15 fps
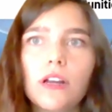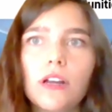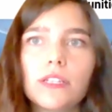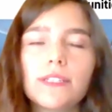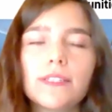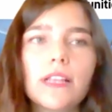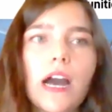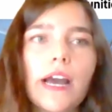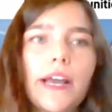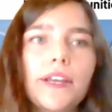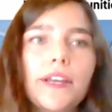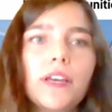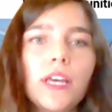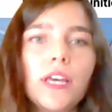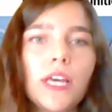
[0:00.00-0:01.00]

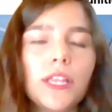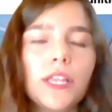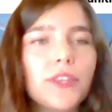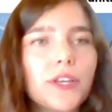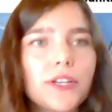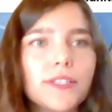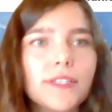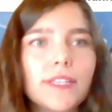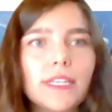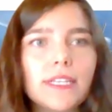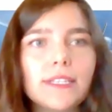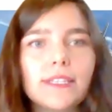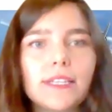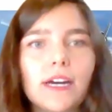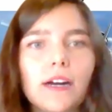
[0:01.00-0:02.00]
slide. There's
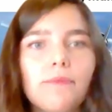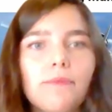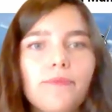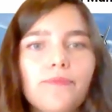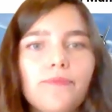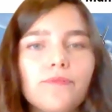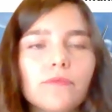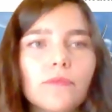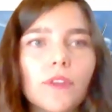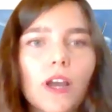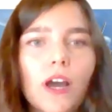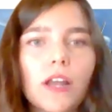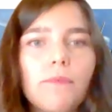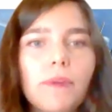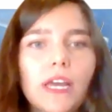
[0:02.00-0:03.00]
these
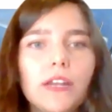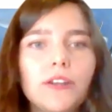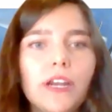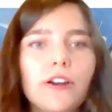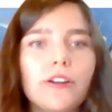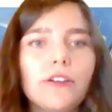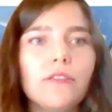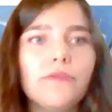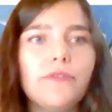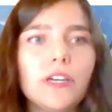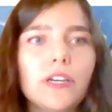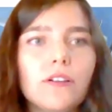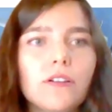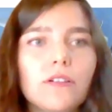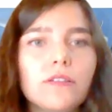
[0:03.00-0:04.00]
unmanned aerial
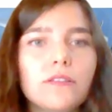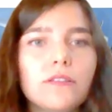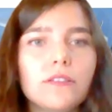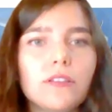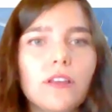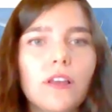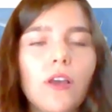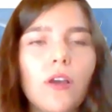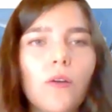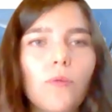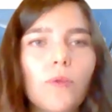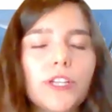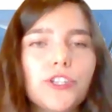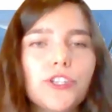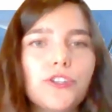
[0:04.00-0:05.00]
vehicles,
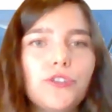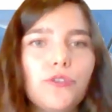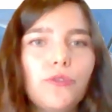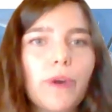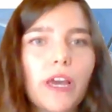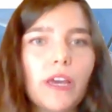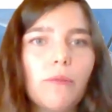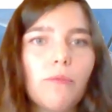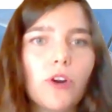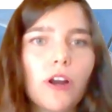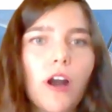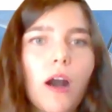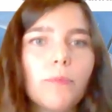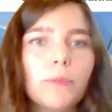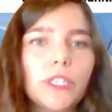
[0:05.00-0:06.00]
which you might more
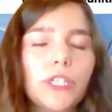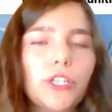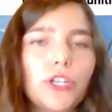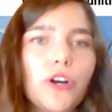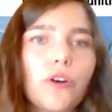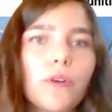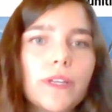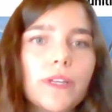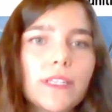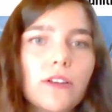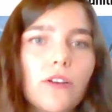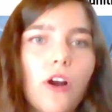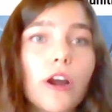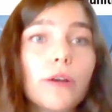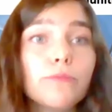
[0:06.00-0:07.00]
commonly know as
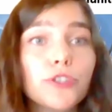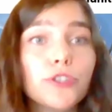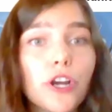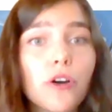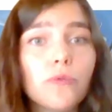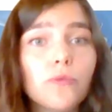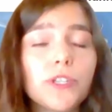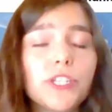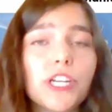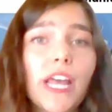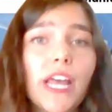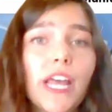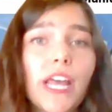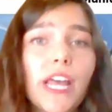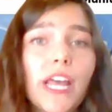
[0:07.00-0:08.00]
an armed drone, which
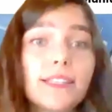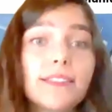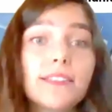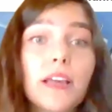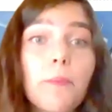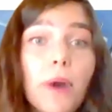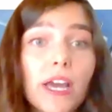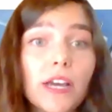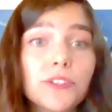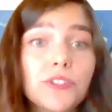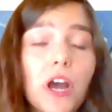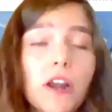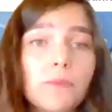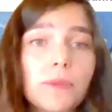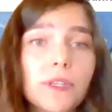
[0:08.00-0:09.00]
again is a semi-autonomous